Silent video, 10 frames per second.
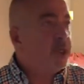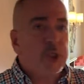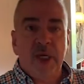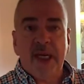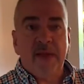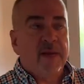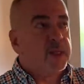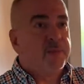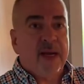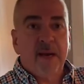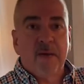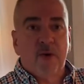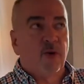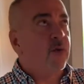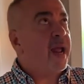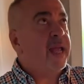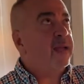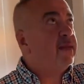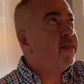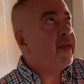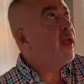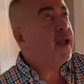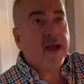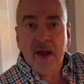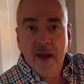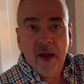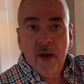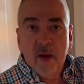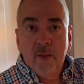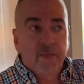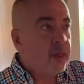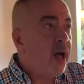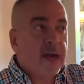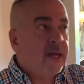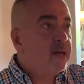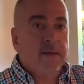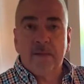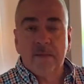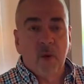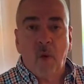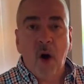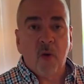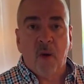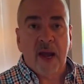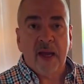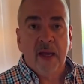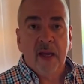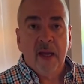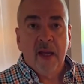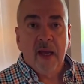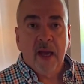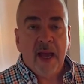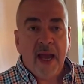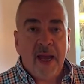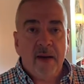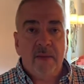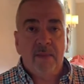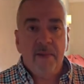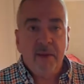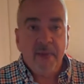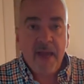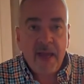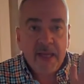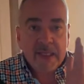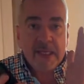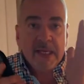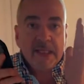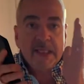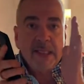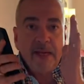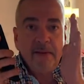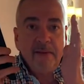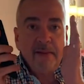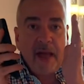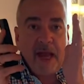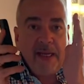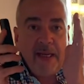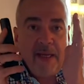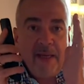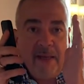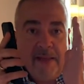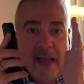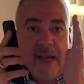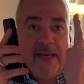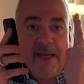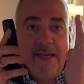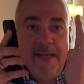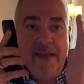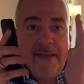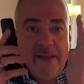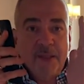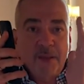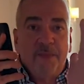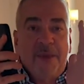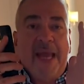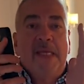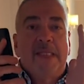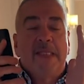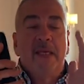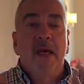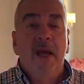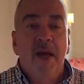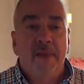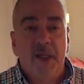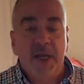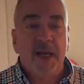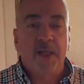machine, this big crane thing blocking the walkway. And my mother has this little tiny space that she